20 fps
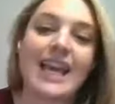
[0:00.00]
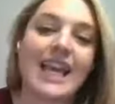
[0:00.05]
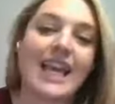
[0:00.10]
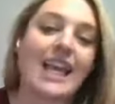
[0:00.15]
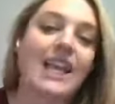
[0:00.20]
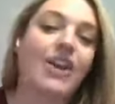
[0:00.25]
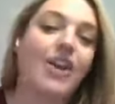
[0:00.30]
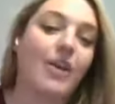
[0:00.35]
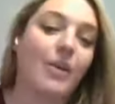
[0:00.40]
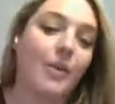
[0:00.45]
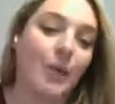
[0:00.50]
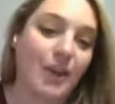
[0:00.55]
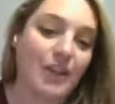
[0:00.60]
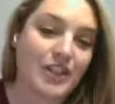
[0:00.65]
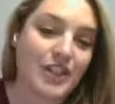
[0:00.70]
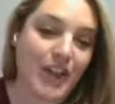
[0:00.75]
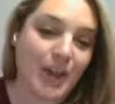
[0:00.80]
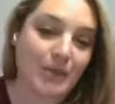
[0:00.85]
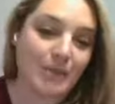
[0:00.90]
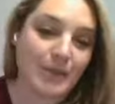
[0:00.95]
In our
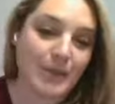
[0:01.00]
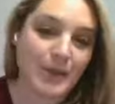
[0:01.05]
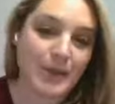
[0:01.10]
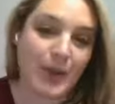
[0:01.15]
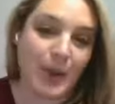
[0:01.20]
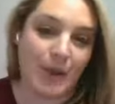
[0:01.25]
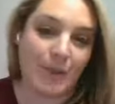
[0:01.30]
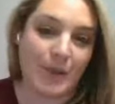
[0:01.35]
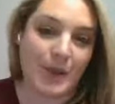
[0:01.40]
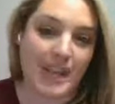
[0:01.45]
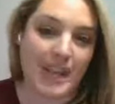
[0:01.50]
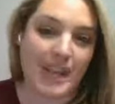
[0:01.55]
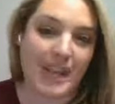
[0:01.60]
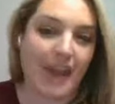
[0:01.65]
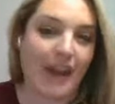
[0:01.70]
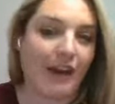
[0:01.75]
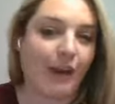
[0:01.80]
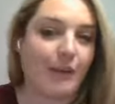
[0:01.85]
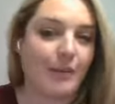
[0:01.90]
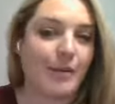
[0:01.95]
workshops, we
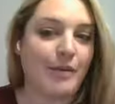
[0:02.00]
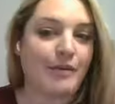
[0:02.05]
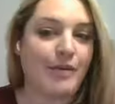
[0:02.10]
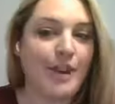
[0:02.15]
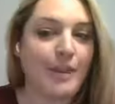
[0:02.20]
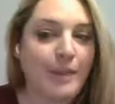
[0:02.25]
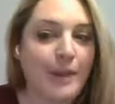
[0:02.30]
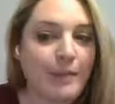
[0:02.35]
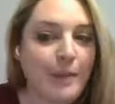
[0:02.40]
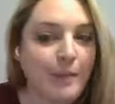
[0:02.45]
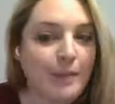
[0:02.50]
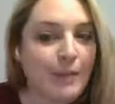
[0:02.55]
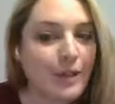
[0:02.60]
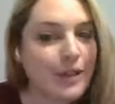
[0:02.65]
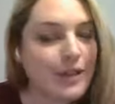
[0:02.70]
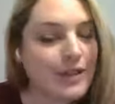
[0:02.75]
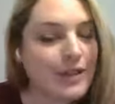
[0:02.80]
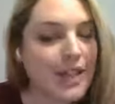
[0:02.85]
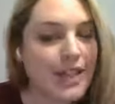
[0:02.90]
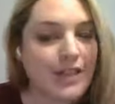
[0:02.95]
help family
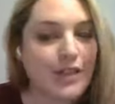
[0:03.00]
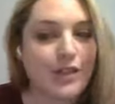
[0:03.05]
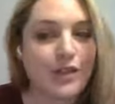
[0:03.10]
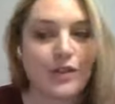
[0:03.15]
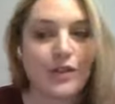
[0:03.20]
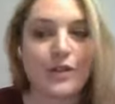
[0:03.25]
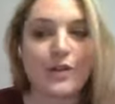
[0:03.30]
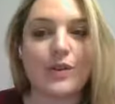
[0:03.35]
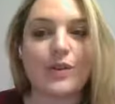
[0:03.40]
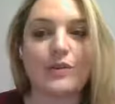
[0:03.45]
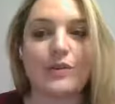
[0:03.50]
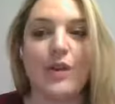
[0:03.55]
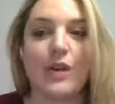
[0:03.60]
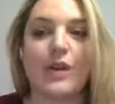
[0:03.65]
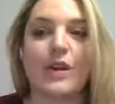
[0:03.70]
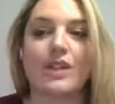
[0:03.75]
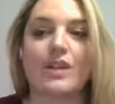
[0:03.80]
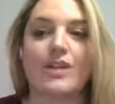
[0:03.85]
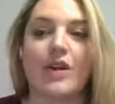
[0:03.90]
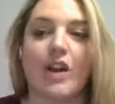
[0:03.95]
members and students
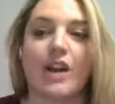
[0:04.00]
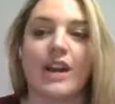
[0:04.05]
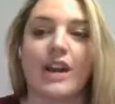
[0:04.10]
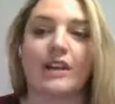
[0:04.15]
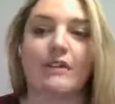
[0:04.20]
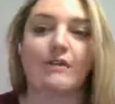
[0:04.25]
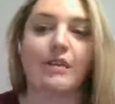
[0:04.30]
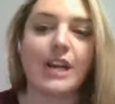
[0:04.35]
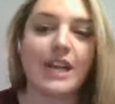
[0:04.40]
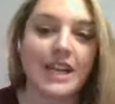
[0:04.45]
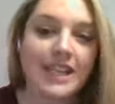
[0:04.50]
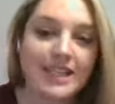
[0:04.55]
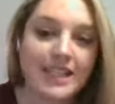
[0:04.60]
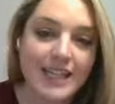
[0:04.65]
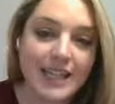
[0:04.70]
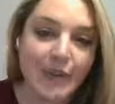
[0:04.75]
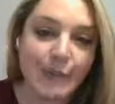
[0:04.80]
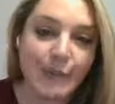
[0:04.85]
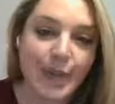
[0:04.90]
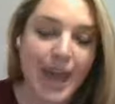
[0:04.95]
focus on a reading
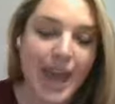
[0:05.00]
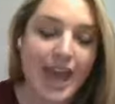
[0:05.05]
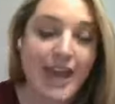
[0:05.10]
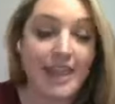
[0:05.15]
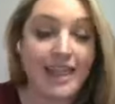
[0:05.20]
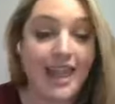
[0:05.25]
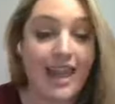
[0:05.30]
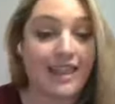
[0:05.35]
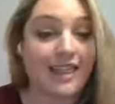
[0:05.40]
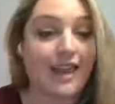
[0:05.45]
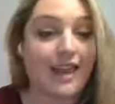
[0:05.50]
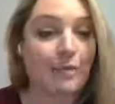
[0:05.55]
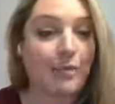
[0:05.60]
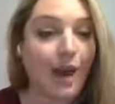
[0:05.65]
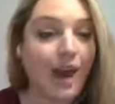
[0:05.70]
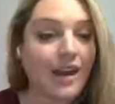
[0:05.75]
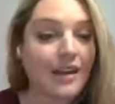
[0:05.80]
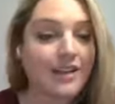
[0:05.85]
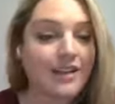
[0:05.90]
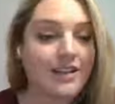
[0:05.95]
tip, and then they
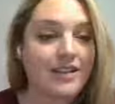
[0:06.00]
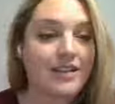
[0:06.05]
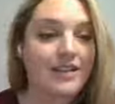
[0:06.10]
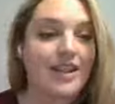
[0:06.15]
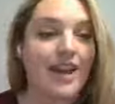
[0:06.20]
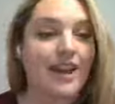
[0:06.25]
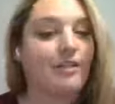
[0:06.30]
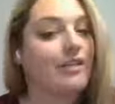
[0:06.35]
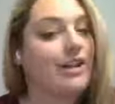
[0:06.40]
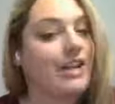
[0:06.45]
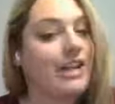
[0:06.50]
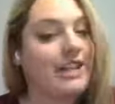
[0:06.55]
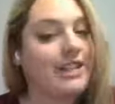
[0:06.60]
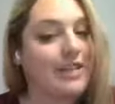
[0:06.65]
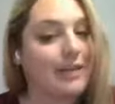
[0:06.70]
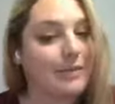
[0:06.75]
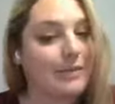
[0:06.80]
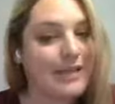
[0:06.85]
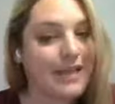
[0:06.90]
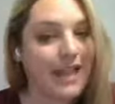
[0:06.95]
practice that reading
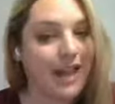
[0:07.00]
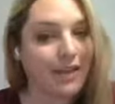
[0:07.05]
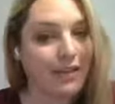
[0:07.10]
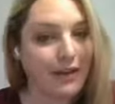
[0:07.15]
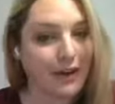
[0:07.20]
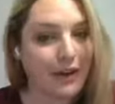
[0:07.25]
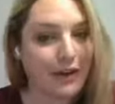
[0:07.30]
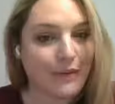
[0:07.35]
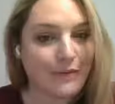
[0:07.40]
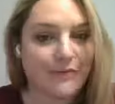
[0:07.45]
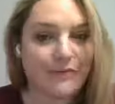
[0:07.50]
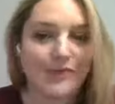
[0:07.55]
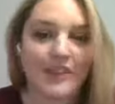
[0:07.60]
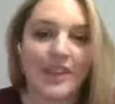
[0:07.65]
tip together.